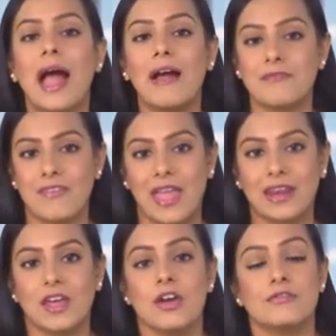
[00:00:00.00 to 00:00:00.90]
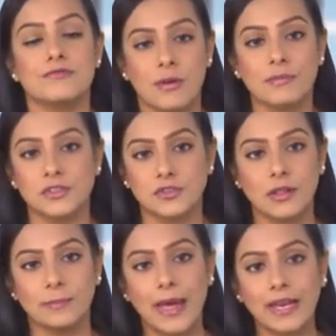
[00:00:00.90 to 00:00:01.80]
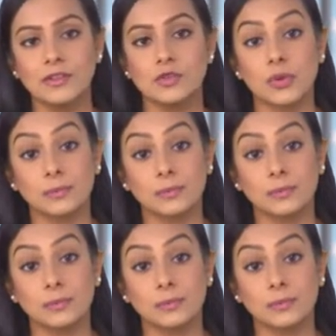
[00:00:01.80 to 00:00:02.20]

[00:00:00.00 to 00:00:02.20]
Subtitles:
And then from the trial balance,